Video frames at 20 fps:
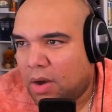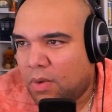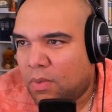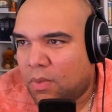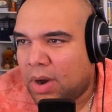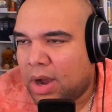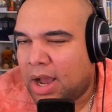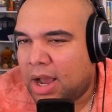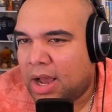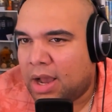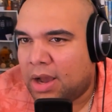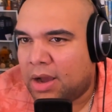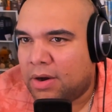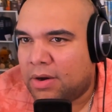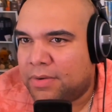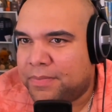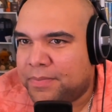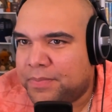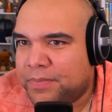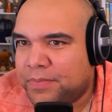
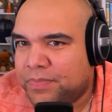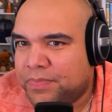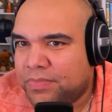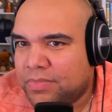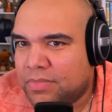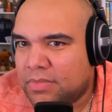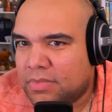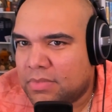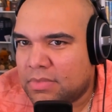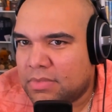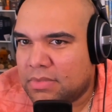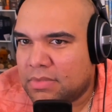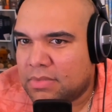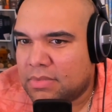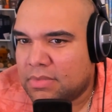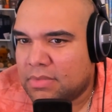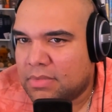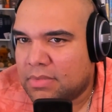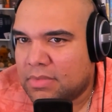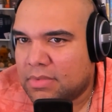Wow.
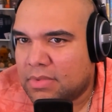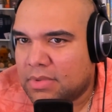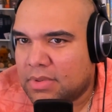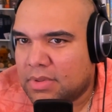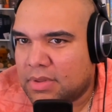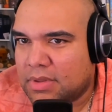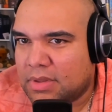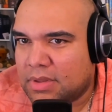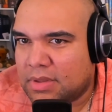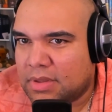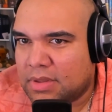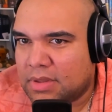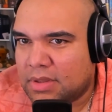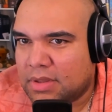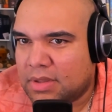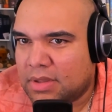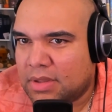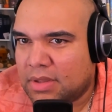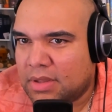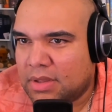And a shake.
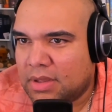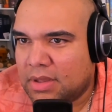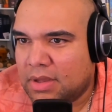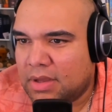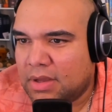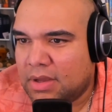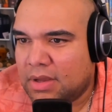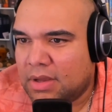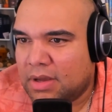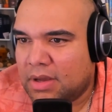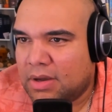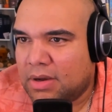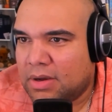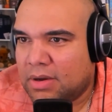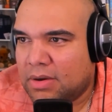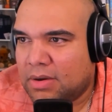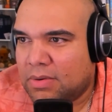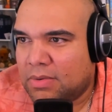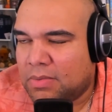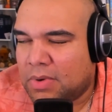
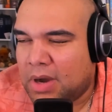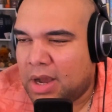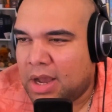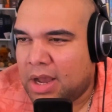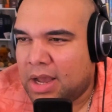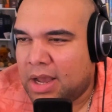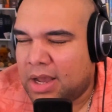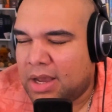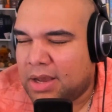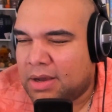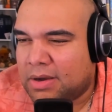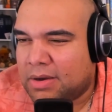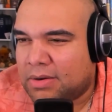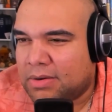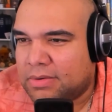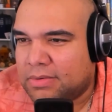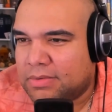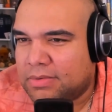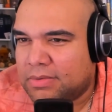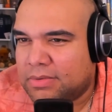
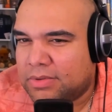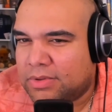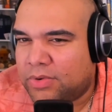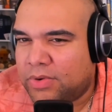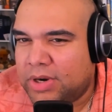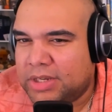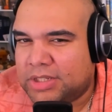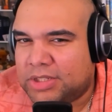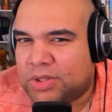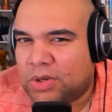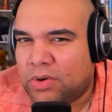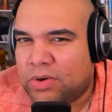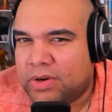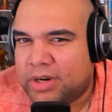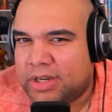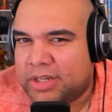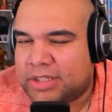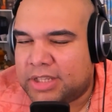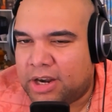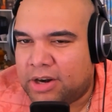Wow. Three
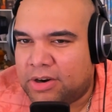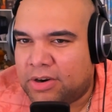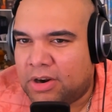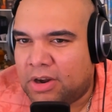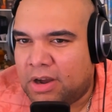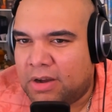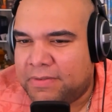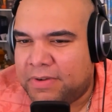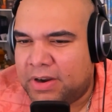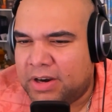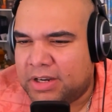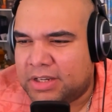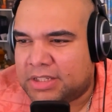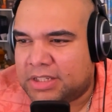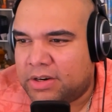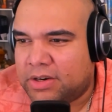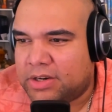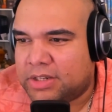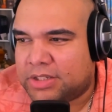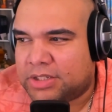stories that are all very
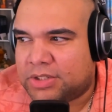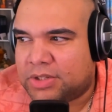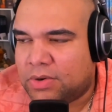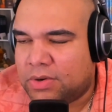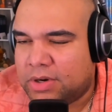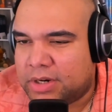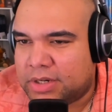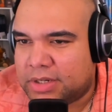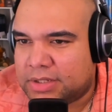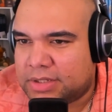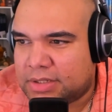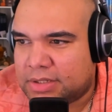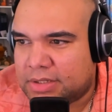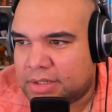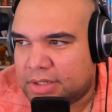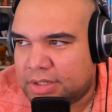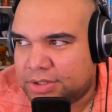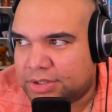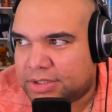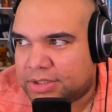serious stories.
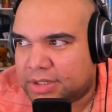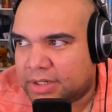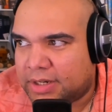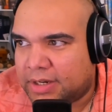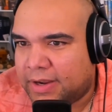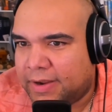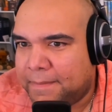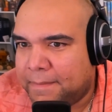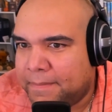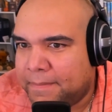Interesting.